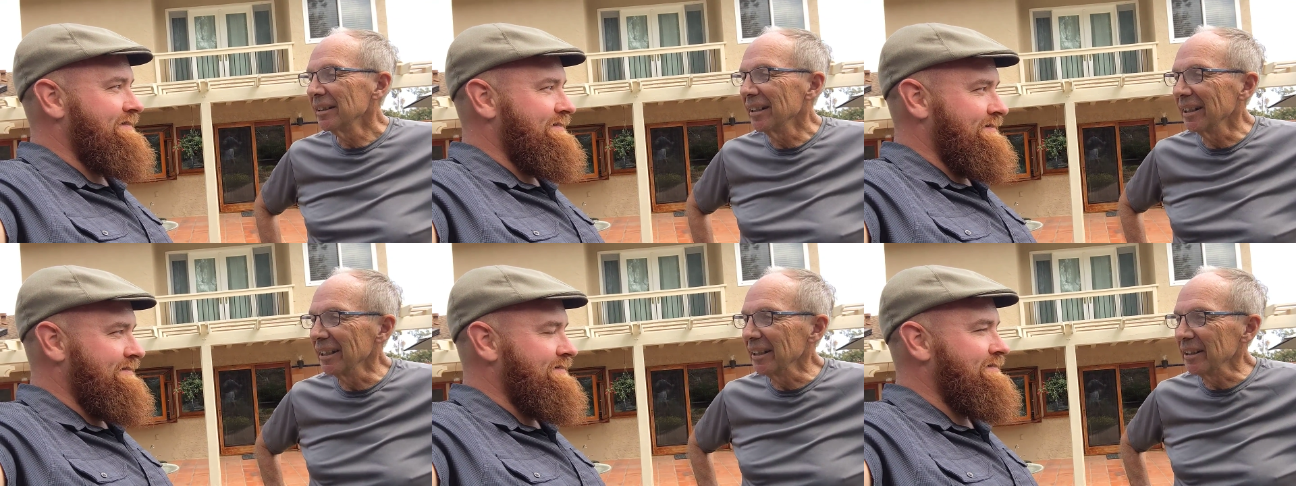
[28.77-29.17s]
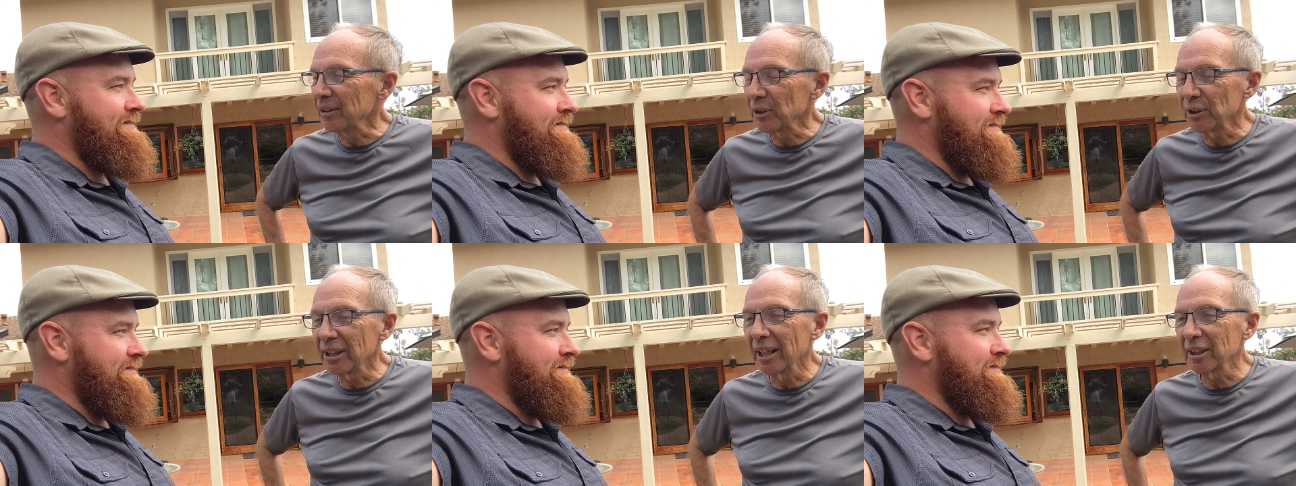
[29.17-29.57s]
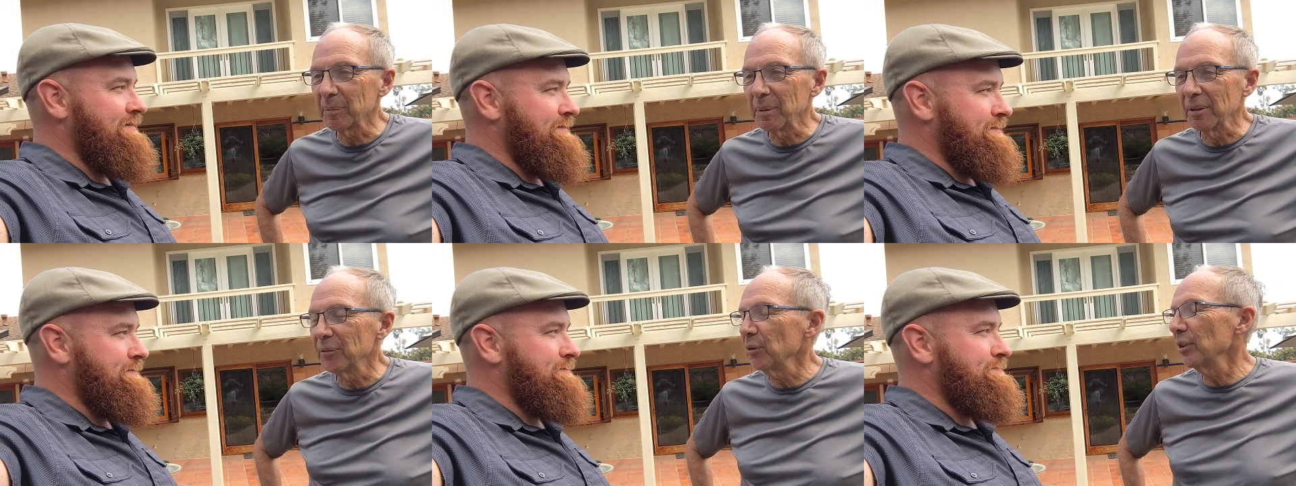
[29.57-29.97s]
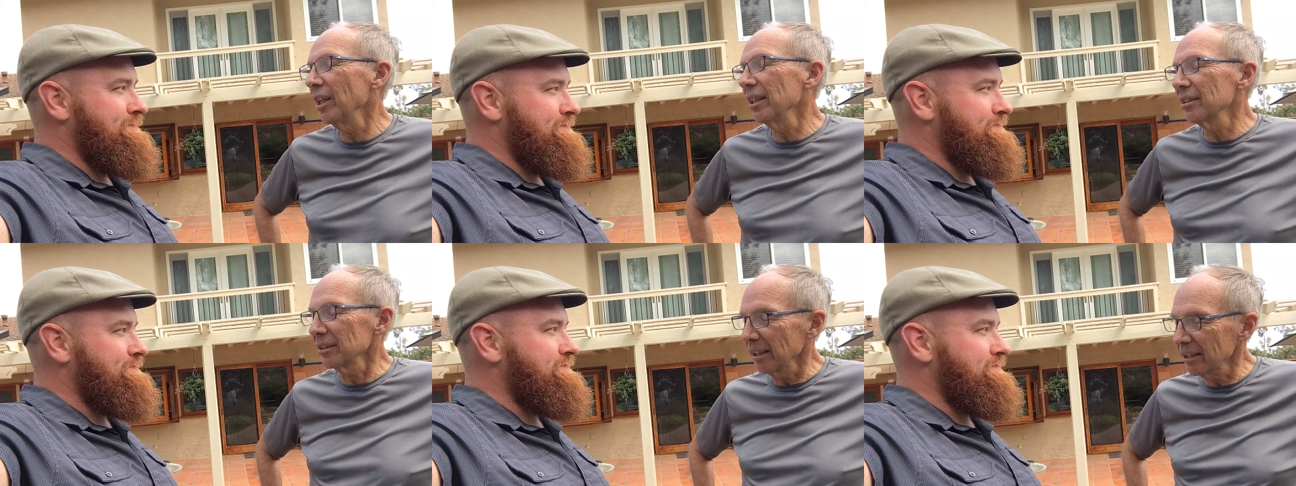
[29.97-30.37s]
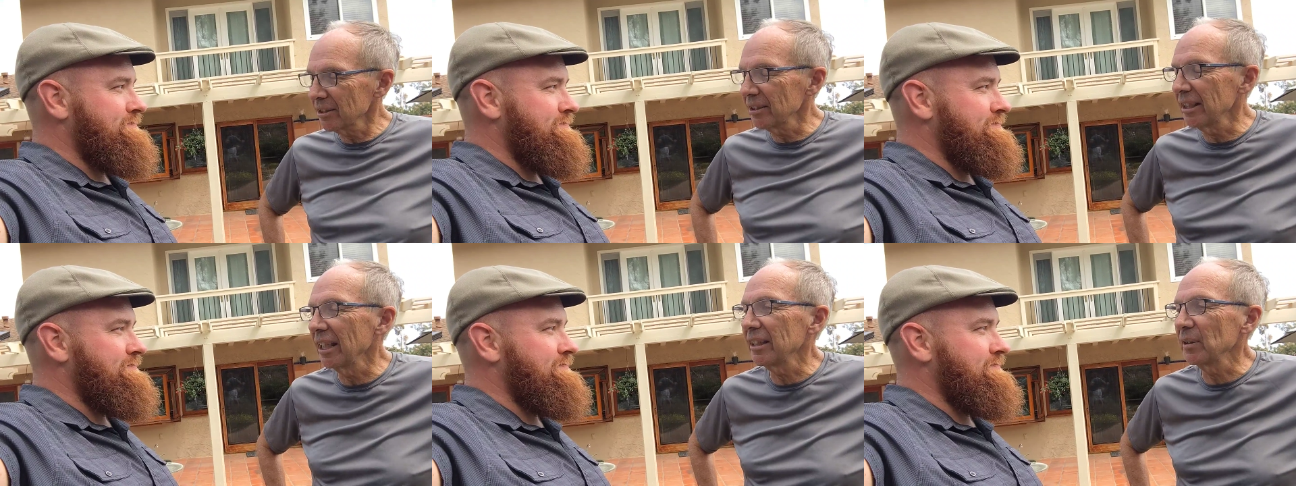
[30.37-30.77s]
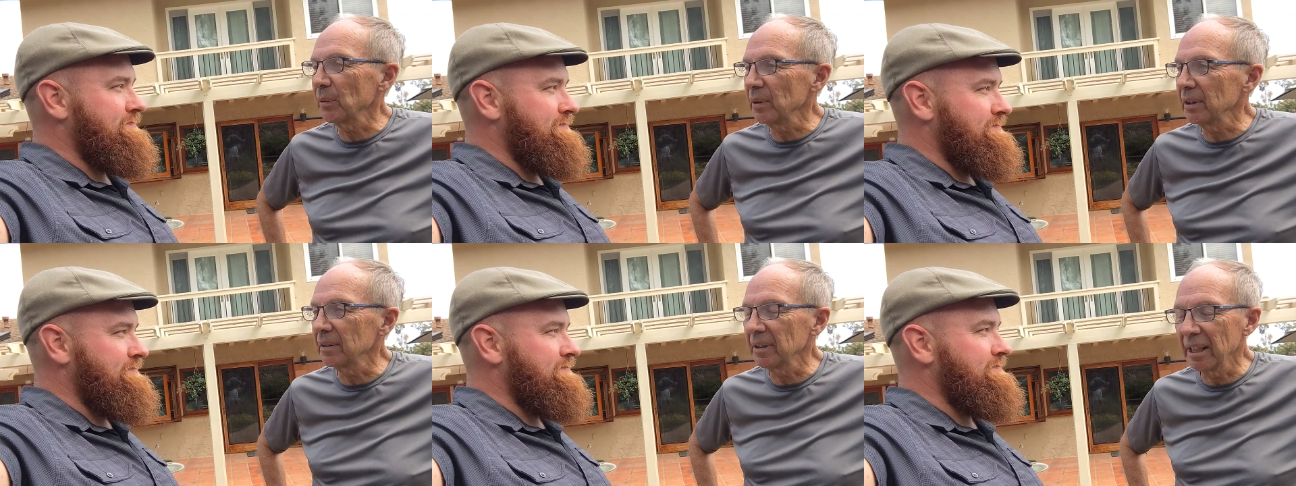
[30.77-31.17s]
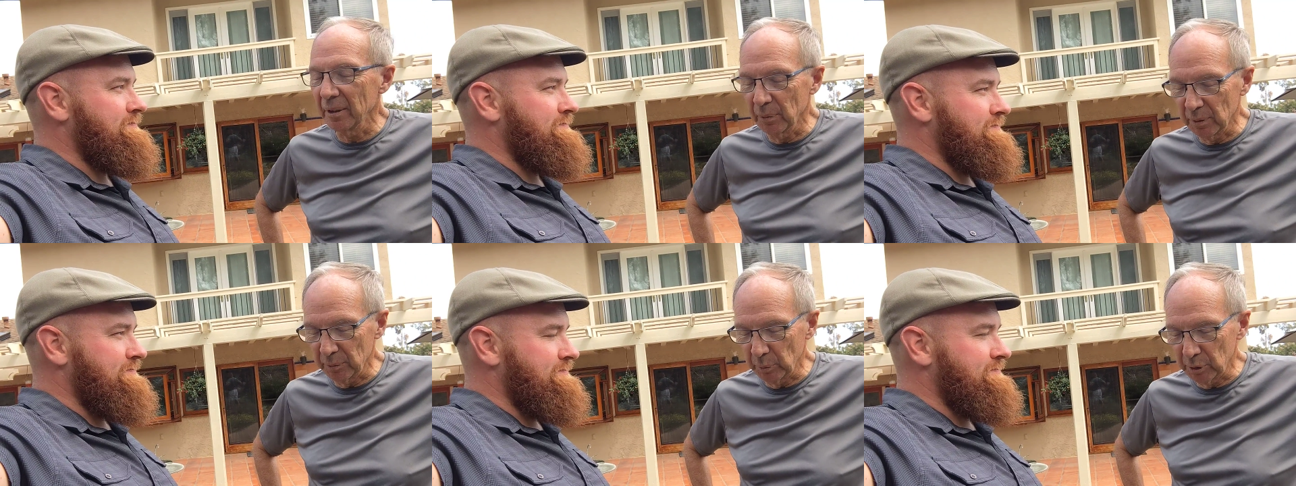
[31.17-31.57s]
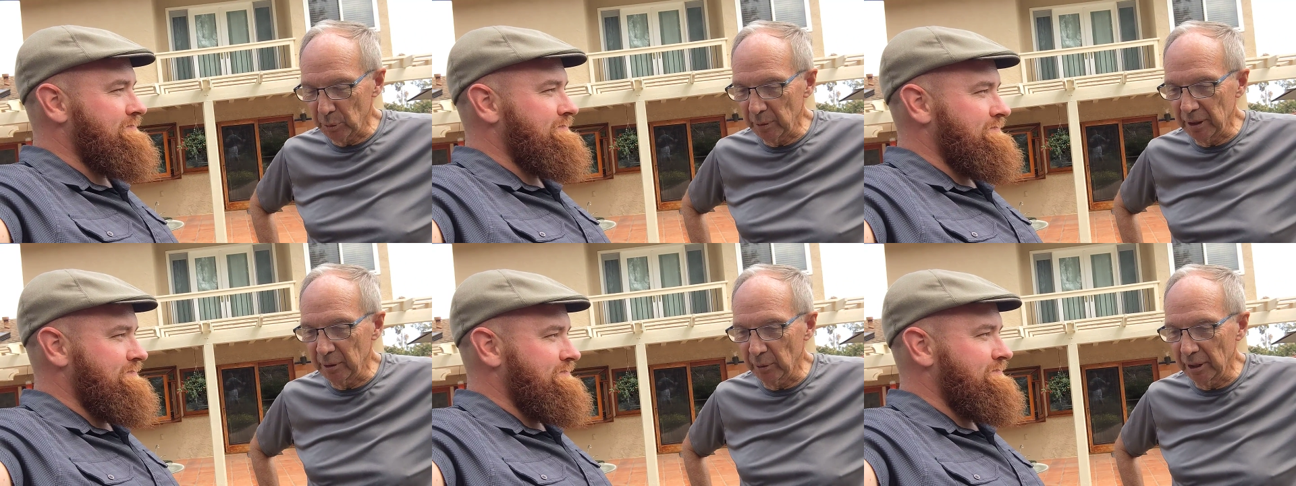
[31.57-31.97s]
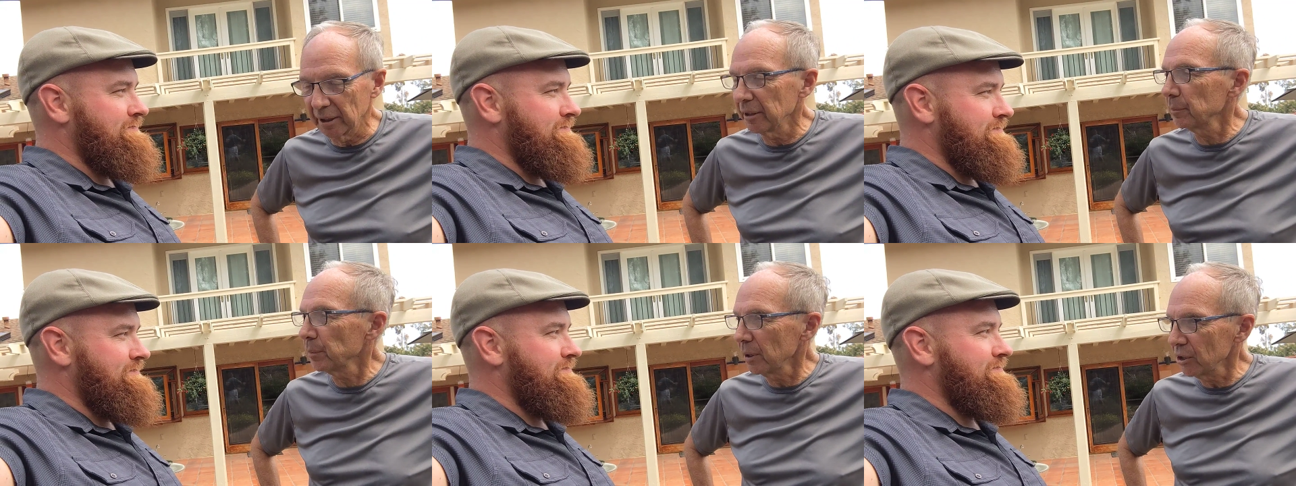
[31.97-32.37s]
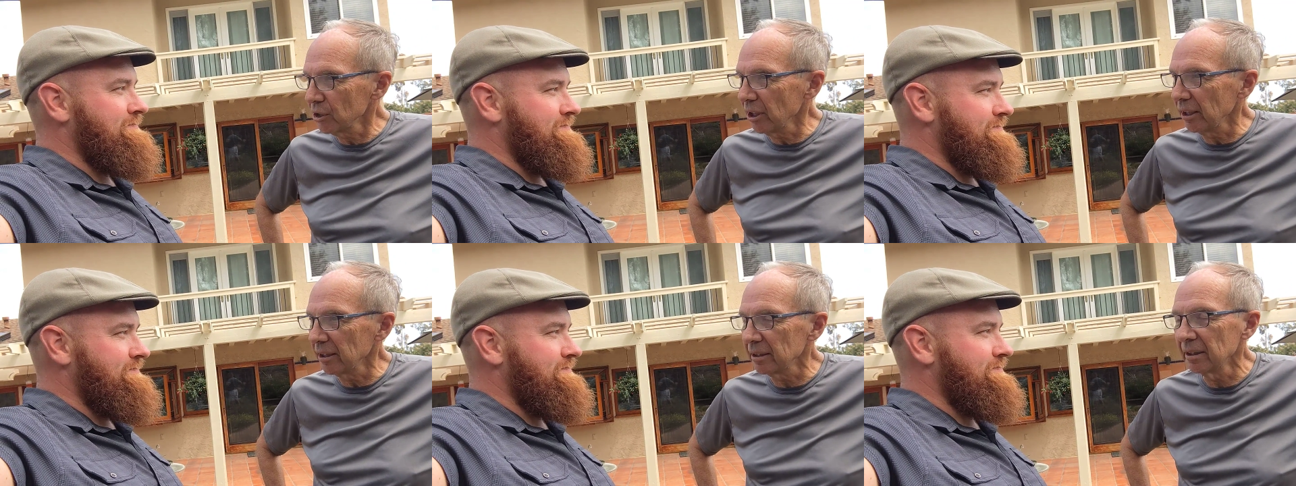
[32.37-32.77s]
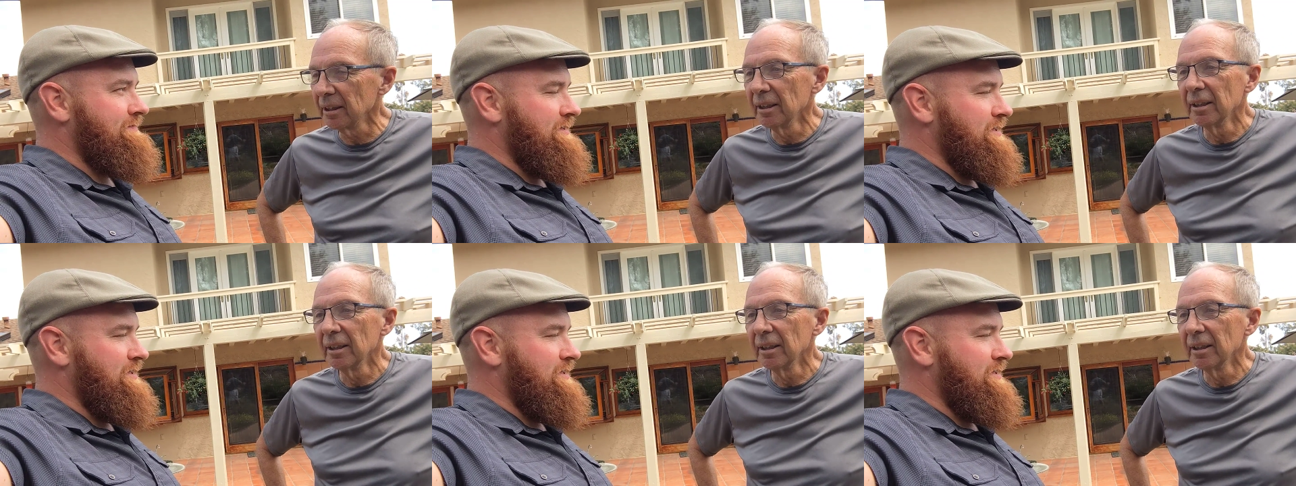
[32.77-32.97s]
Speaker 1: Uh, it turned out to be a few days less than that than we than we, which we greatly appreciated.